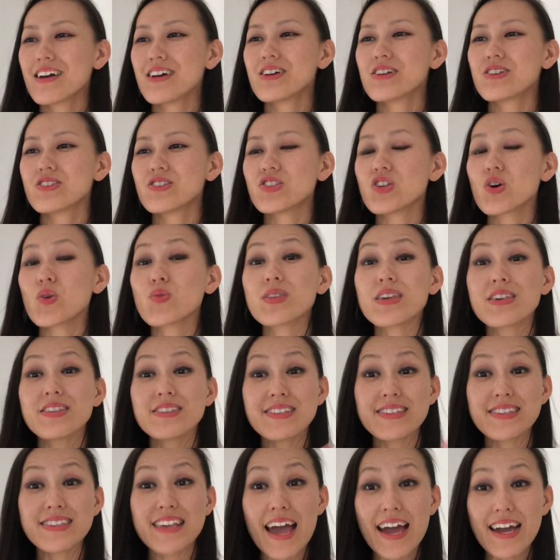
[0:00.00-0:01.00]
So the
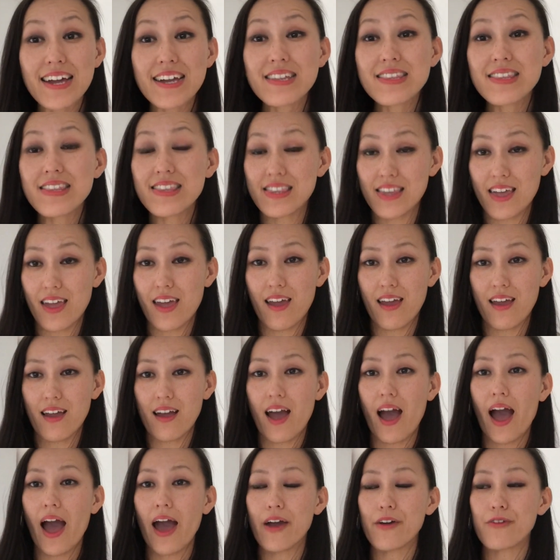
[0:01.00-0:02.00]
second thing
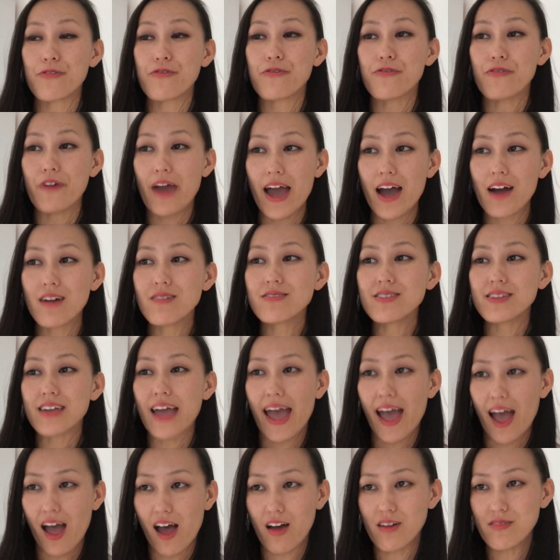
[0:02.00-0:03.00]
I found
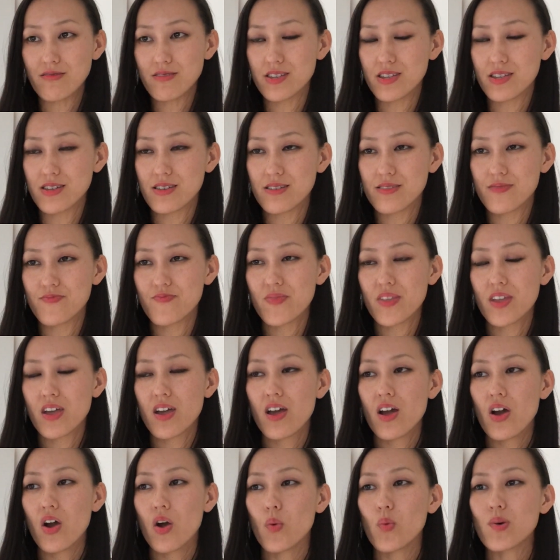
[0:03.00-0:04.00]
out
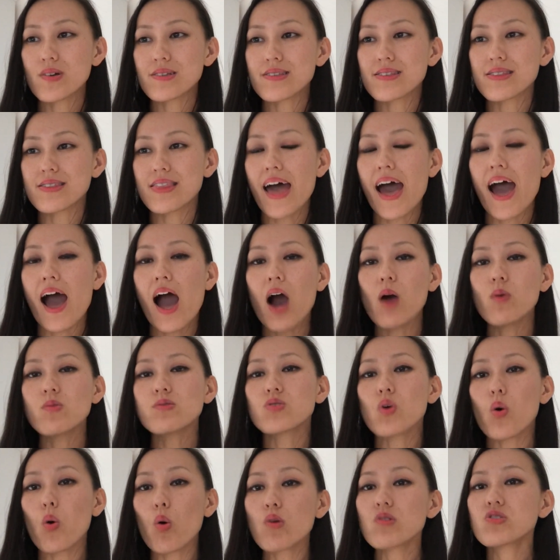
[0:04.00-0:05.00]
was that I was
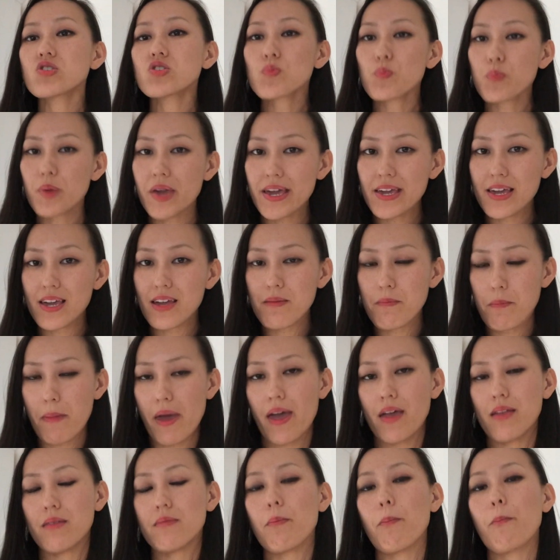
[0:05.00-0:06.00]
also picking
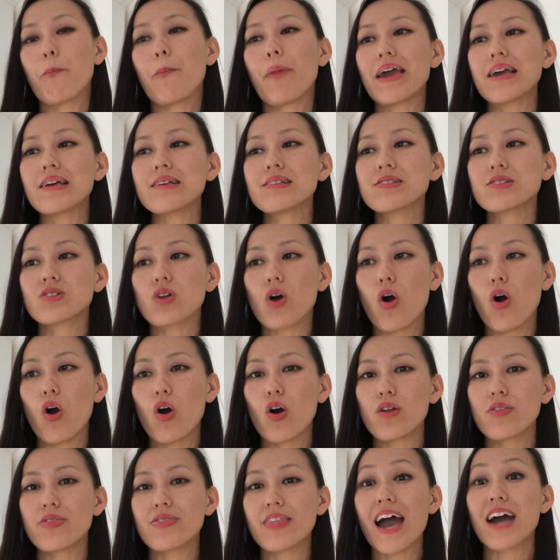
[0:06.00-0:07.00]
men based
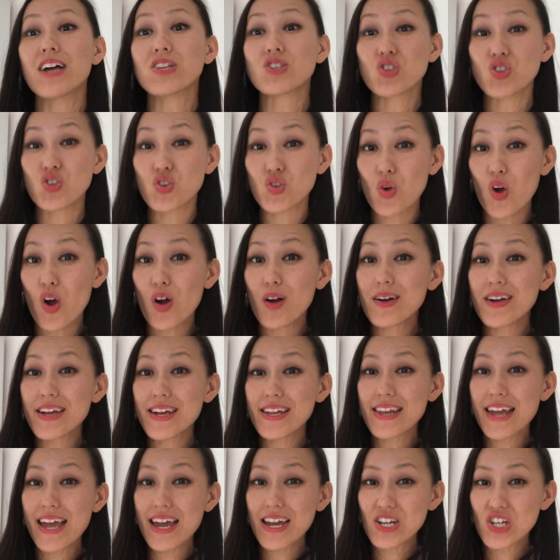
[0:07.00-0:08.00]
on that strong
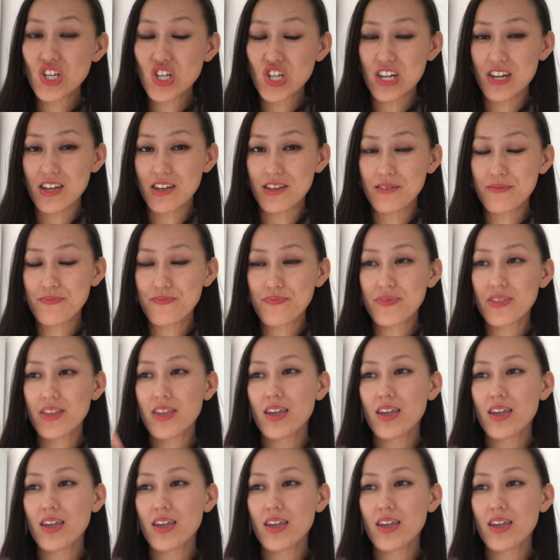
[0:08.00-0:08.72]
connection,